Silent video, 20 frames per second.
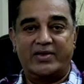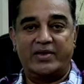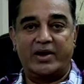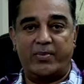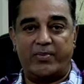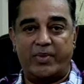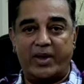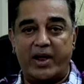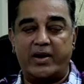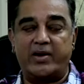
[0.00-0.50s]
There
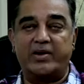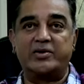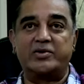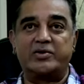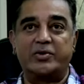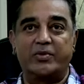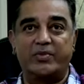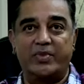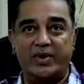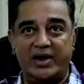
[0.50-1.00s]
are
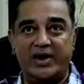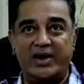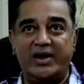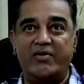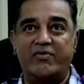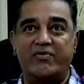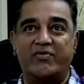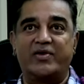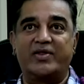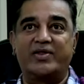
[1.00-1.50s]
parents who
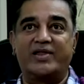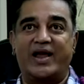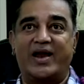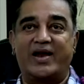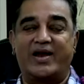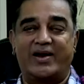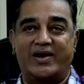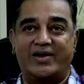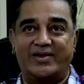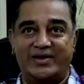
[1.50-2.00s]
believe
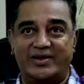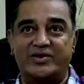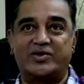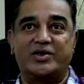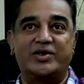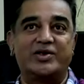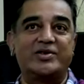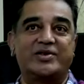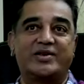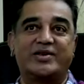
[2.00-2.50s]
that this
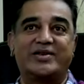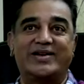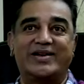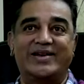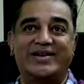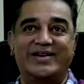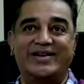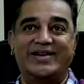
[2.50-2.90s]
is a